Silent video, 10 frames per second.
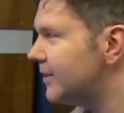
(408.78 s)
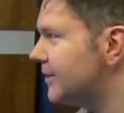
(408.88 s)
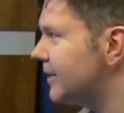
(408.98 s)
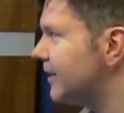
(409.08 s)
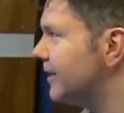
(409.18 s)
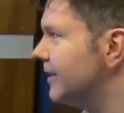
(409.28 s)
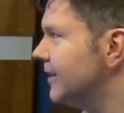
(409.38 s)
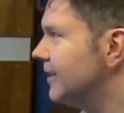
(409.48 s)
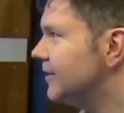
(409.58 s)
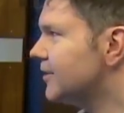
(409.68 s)
I
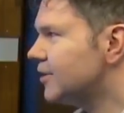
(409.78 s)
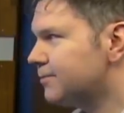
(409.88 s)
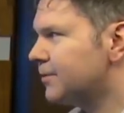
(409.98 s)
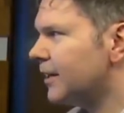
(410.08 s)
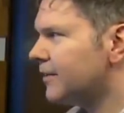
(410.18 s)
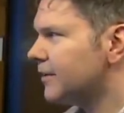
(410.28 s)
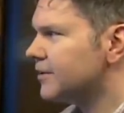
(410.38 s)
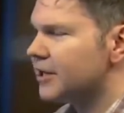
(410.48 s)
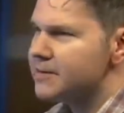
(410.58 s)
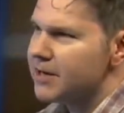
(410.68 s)
think this
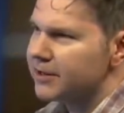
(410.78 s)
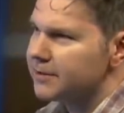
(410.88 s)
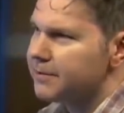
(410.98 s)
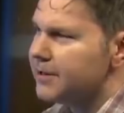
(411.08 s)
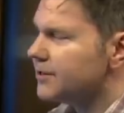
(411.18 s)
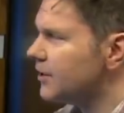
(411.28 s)
came out on the PC